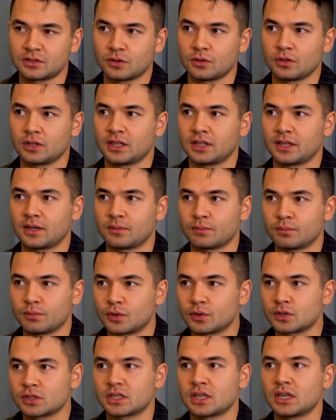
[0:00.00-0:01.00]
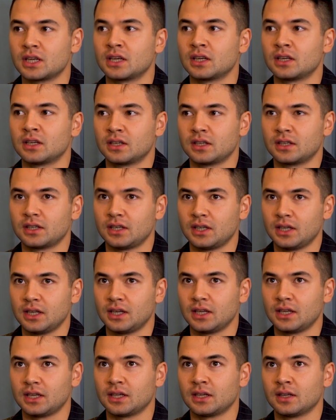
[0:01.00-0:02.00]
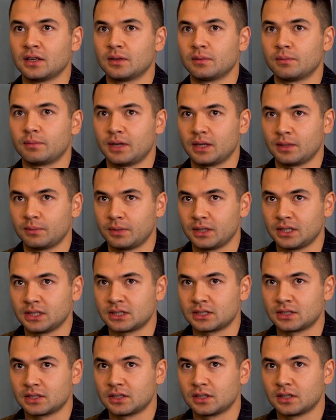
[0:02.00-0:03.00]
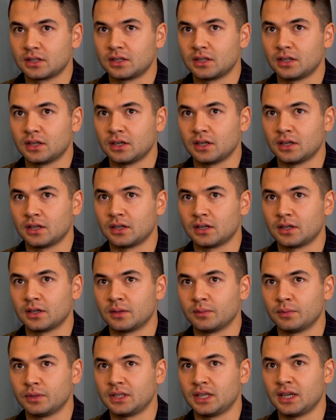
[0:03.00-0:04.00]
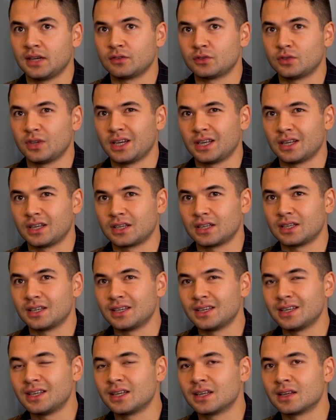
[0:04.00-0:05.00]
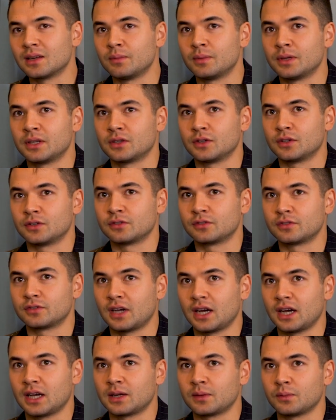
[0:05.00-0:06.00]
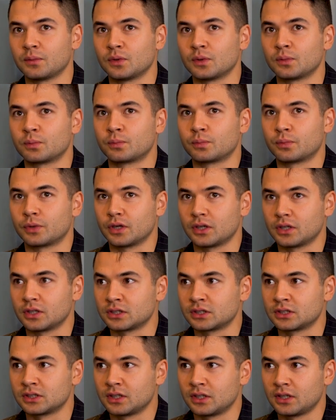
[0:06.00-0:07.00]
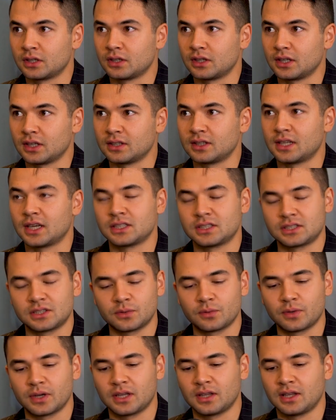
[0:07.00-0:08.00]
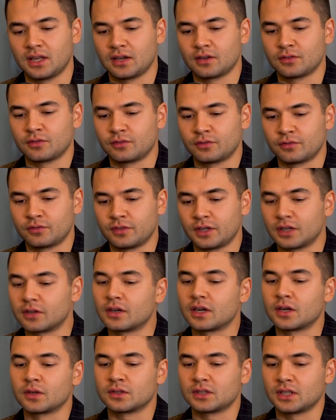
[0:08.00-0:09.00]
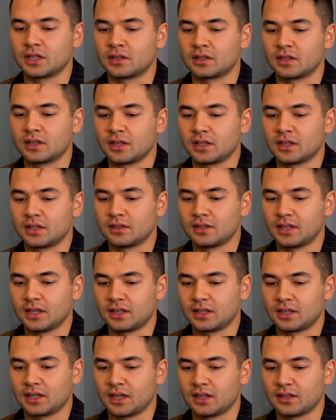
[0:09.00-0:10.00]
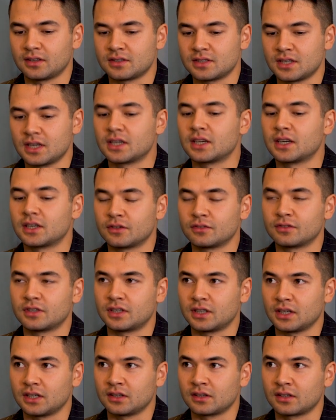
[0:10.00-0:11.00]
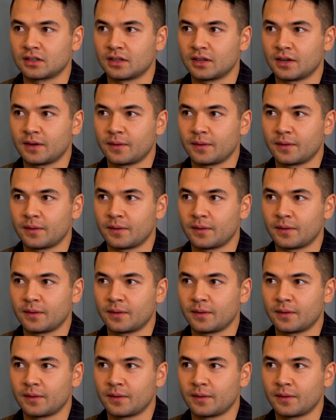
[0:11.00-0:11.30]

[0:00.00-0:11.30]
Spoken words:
So like they're mostly eating plant-based, but they have to add like a little bit of animal products. Like that's the way they are figured out that they can take care of their health.